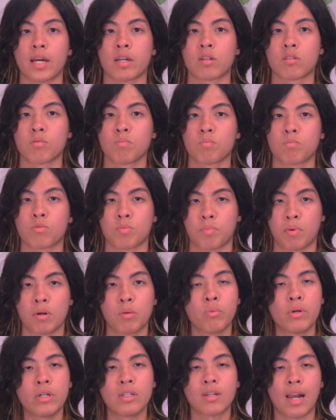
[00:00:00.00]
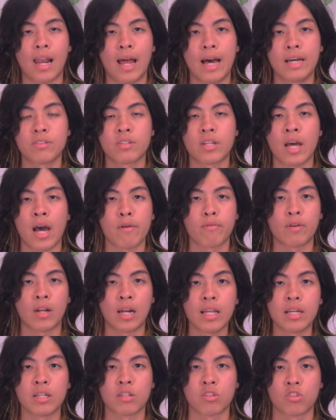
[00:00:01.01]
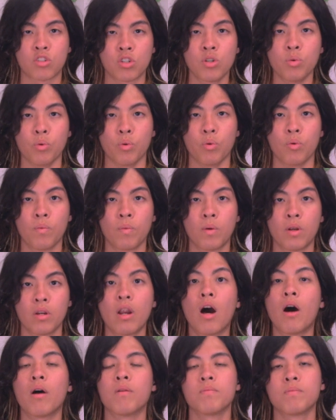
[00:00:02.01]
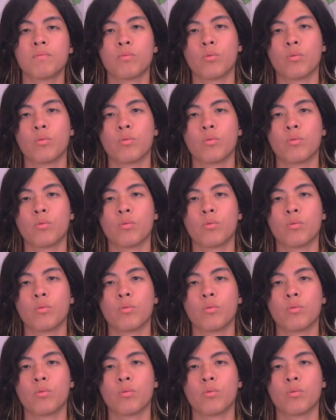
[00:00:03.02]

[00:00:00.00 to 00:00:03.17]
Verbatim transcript: like sperm whale clans have cliques too. Not,